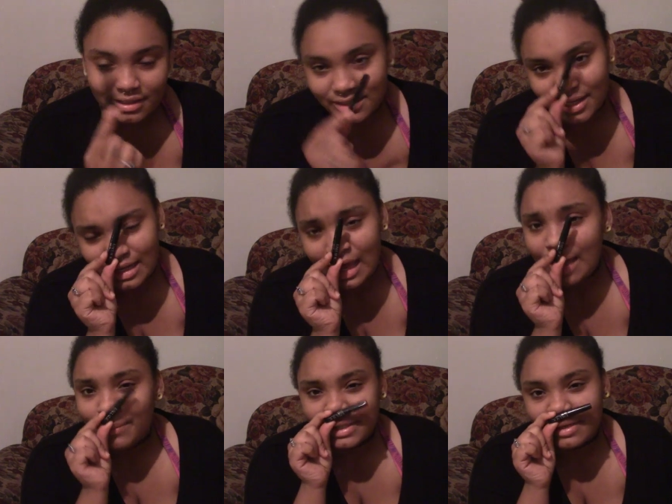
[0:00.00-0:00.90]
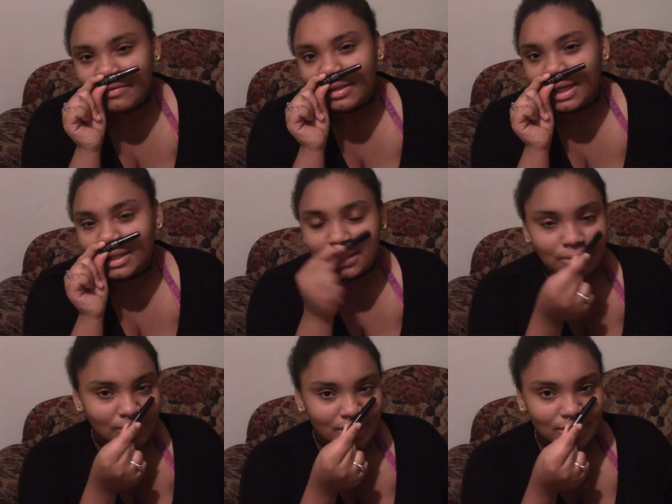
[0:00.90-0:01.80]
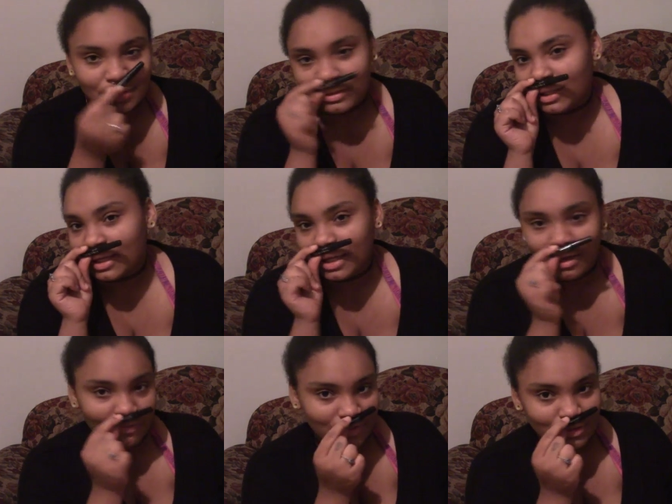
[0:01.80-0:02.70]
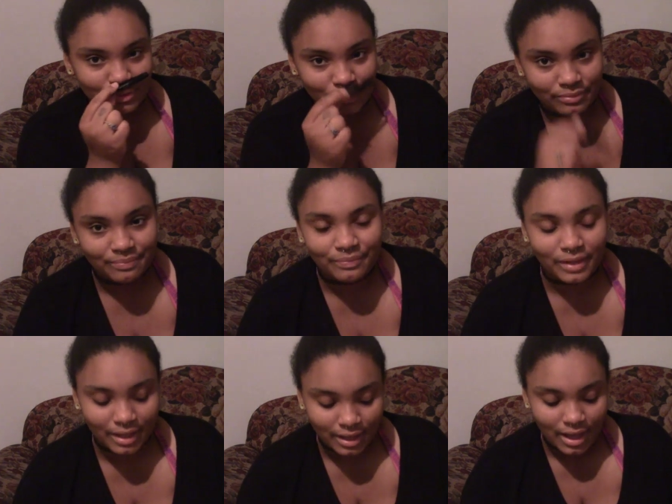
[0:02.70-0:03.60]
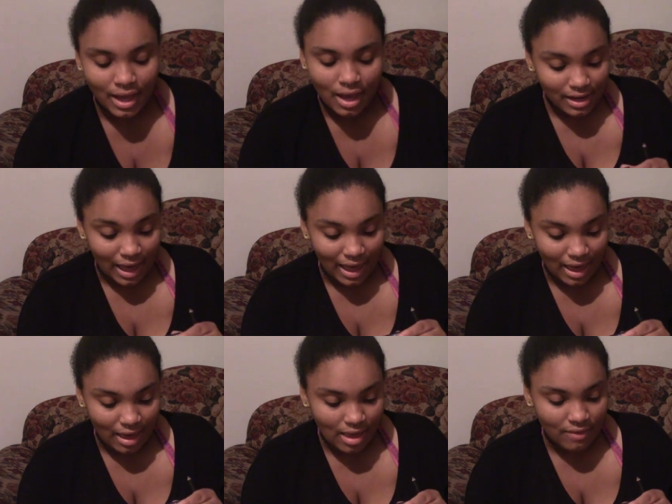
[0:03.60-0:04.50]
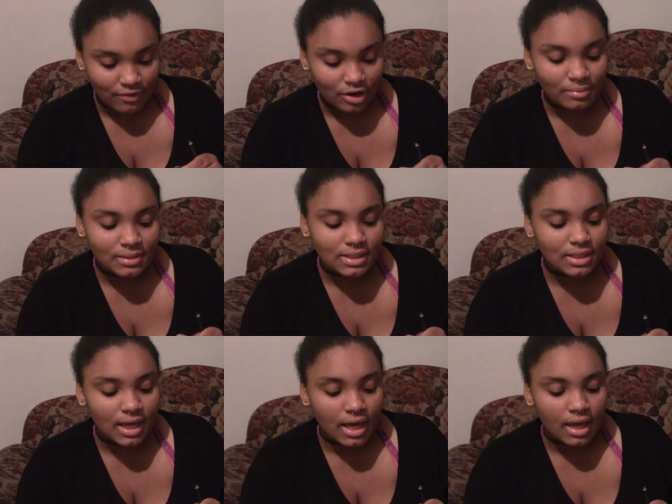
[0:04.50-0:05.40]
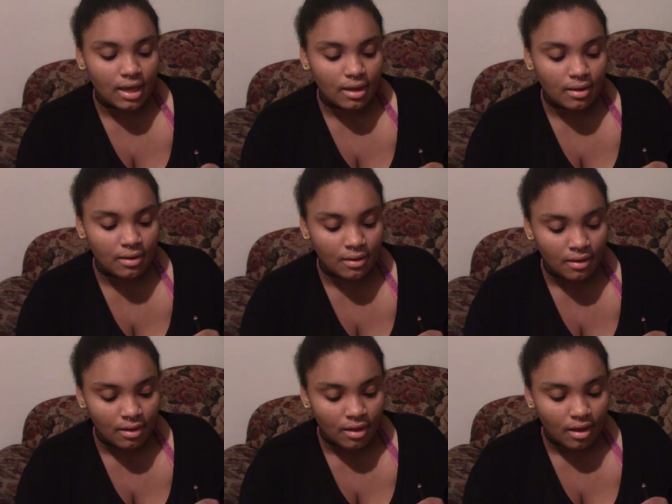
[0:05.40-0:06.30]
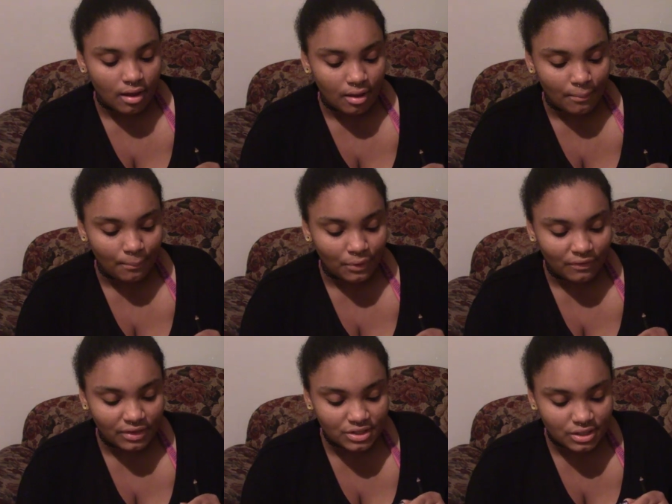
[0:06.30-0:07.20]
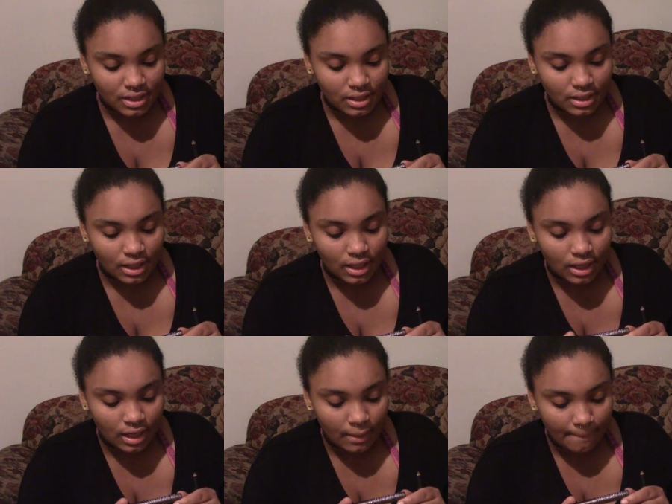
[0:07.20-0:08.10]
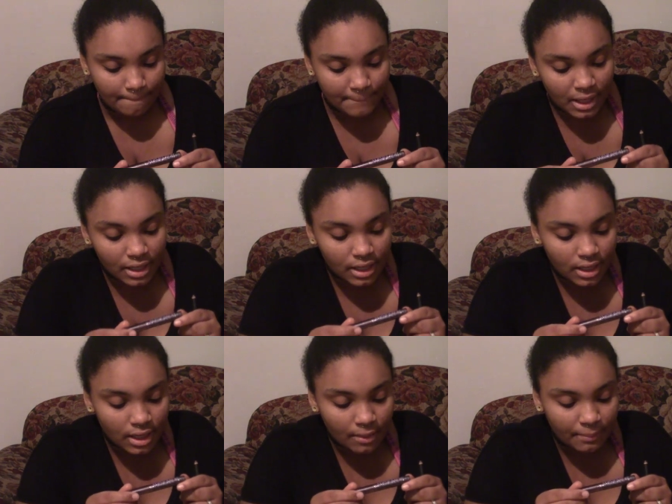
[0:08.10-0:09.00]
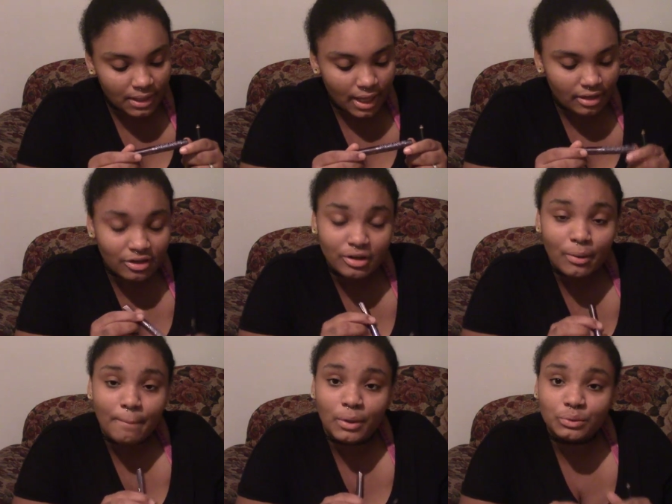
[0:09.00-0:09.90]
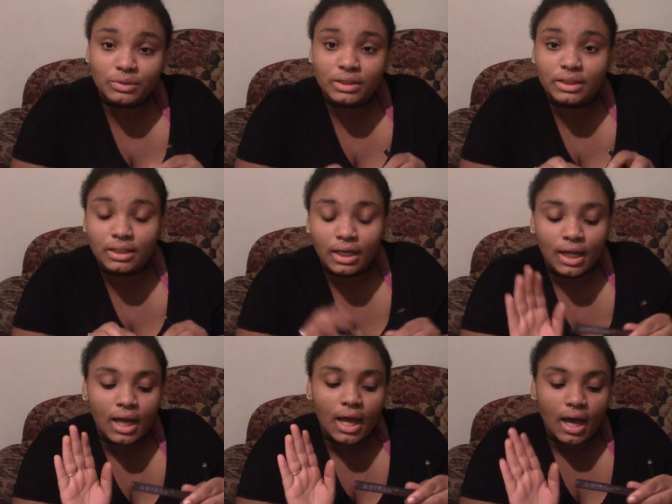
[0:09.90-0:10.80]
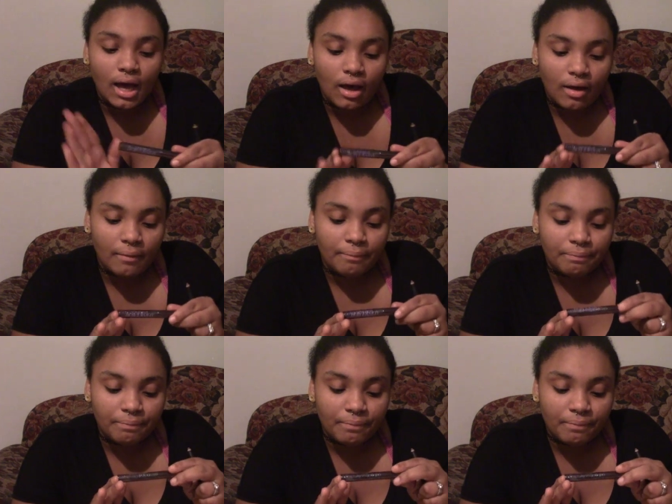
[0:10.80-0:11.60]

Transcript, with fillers: this in, because I feel like this makes it look like official. And I had Urban Decay um, Provision Bigger, Blacker, Bolder um,